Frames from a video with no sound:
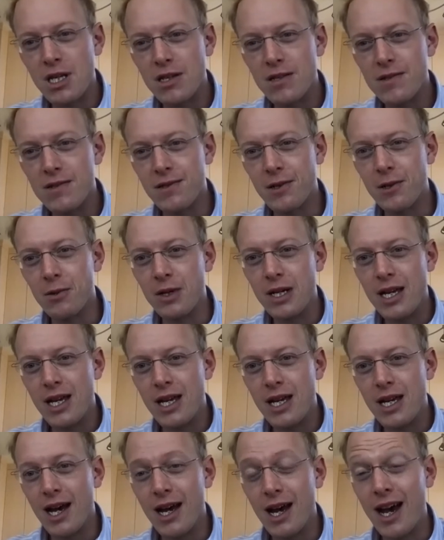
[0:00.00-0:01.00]
So
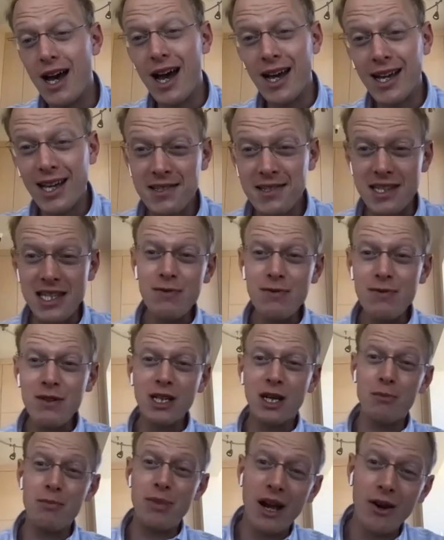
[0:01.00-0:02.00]
I guess even
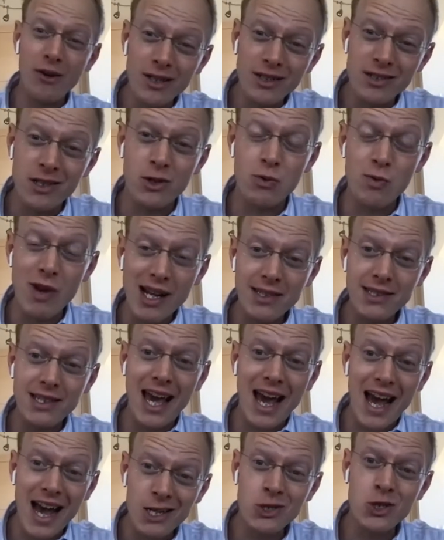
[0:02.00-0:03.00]
comparing to direct
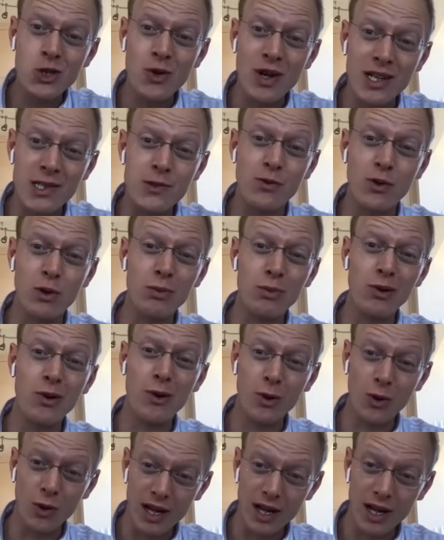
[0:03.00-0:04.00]
cash transfer
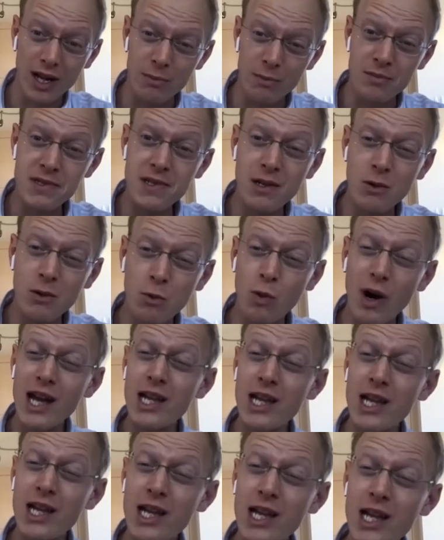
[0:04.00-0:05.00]
programs, why
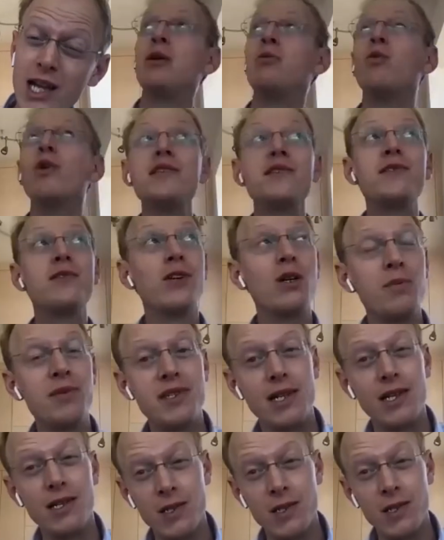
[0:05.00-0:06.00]
in what
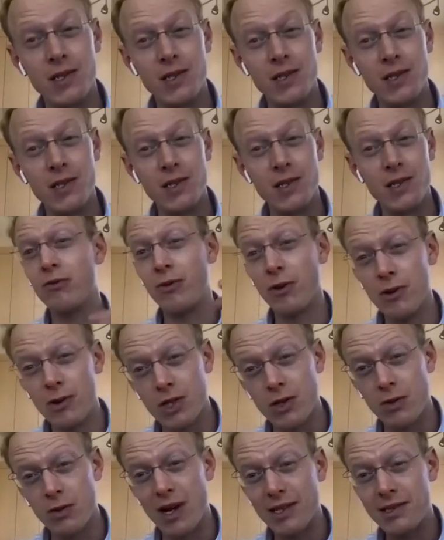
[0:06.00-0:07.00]
circumstances would we prefer
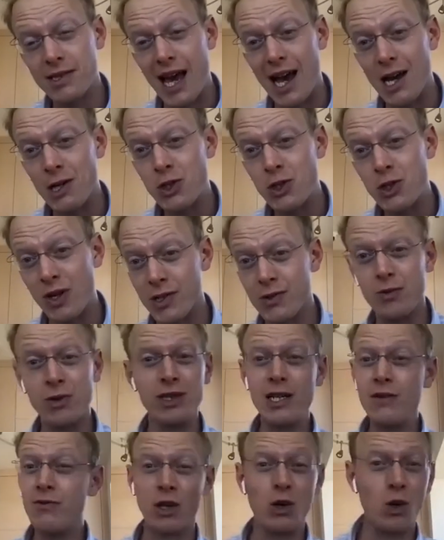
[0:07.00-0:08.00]
direct cash transfer?
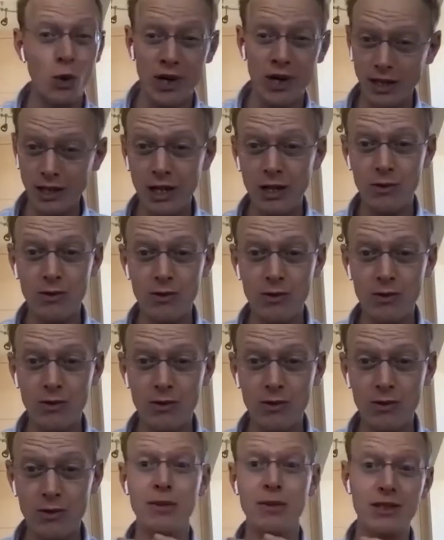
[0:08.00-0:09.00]
Leave the coin alone. Just
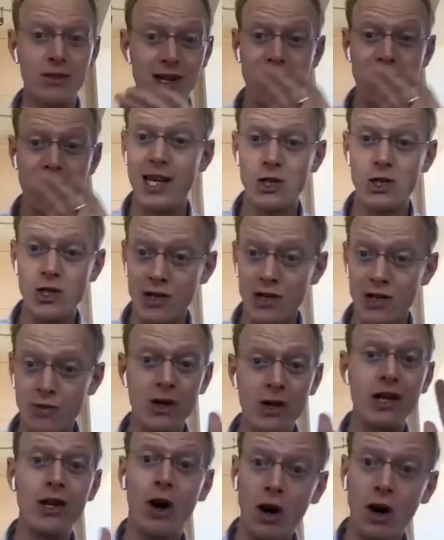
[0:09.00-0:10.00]
think about direct cash
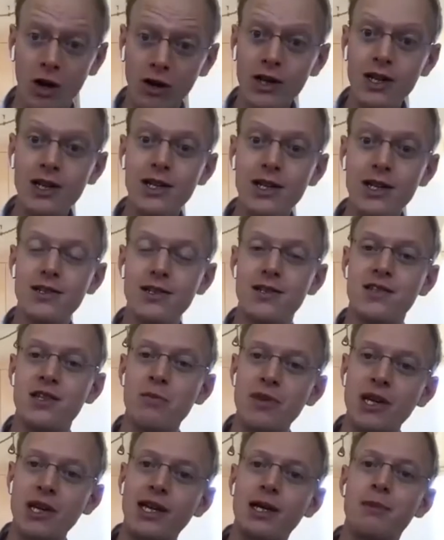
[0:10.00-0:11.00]
transfer at all to
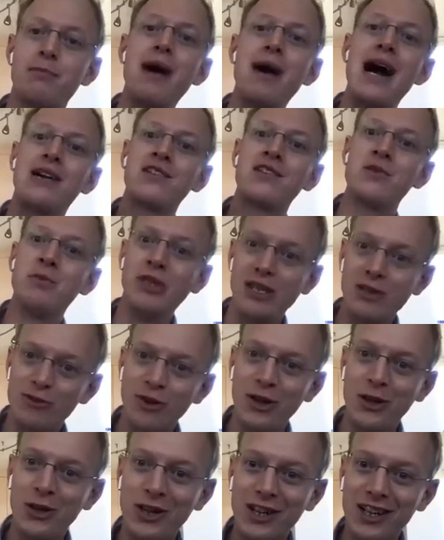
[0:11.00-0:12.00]
something like maximally
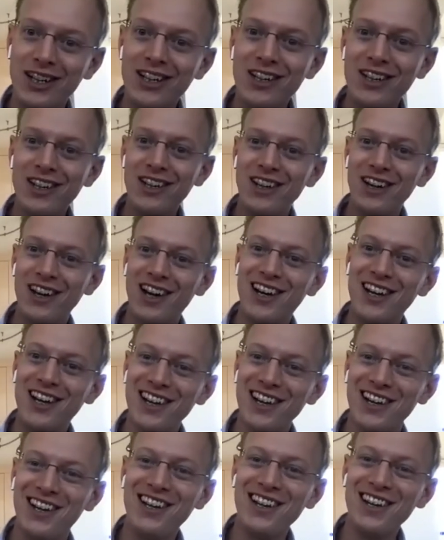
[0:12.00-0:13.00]
funding
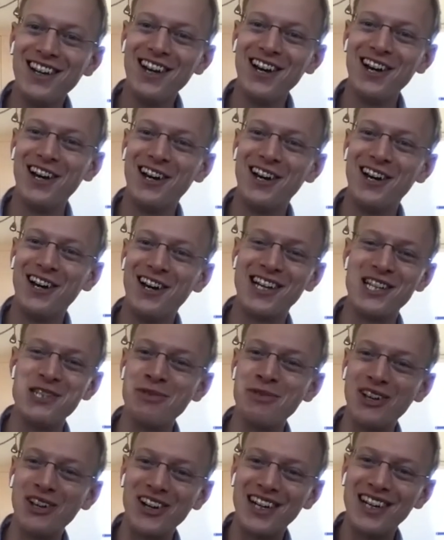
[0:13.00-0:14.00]
against
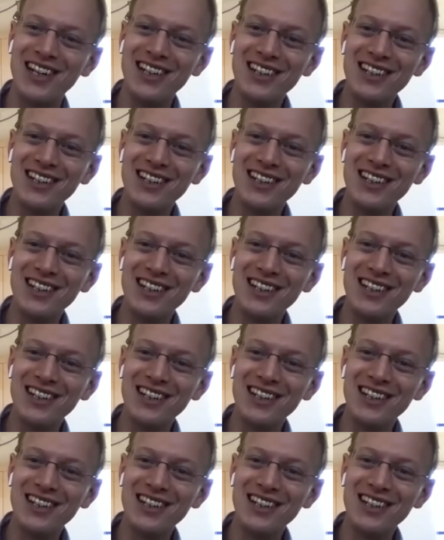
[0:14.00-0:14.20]
malaria.